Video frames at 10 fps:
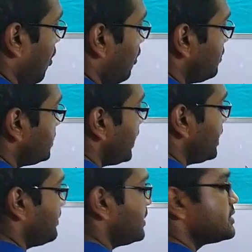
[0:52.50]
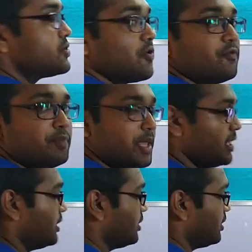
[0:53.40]
all the elements of
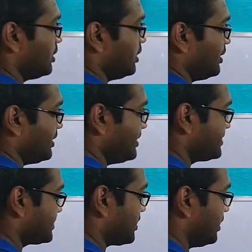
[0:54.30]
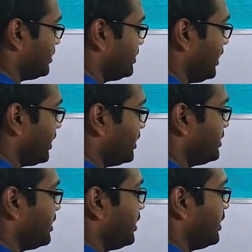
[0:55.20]
B is
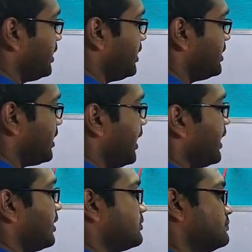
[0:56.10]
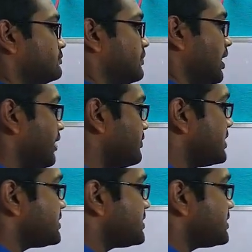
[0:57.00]
contained in A. If